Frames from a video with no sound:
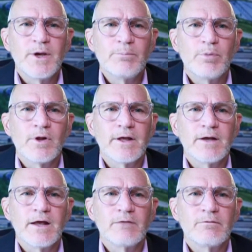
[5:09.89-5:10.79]
people and
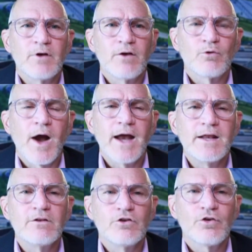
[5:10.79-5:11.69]
and and riding
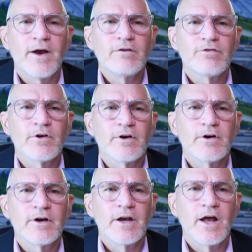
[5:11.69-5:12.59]
the train for
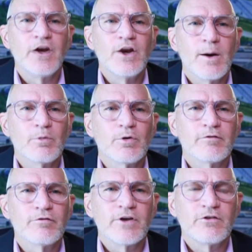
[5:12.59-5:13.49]
a, a number of
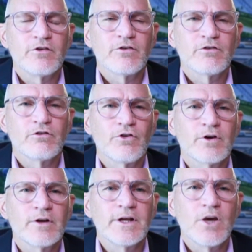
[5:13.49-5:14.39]
reasons certainly
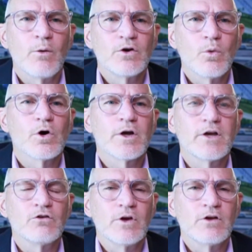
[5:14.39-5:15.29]
going to work
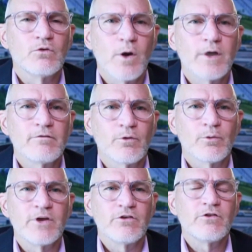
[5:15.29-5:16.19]
is is one of the
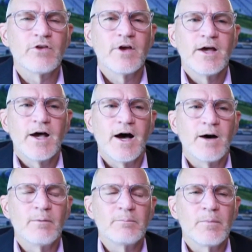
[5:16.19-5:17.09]
reasons
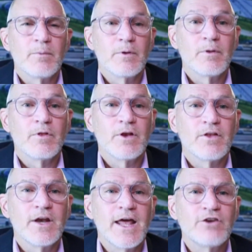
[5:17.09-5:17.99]
um, the,
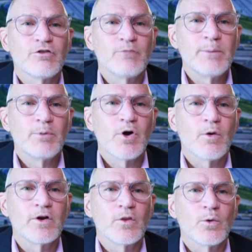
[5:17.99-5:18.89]
the nature of people
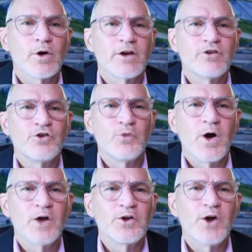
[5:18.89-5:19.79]
going to the work as you
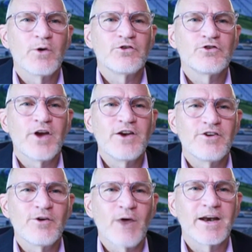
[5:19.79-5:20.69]
well know is changing right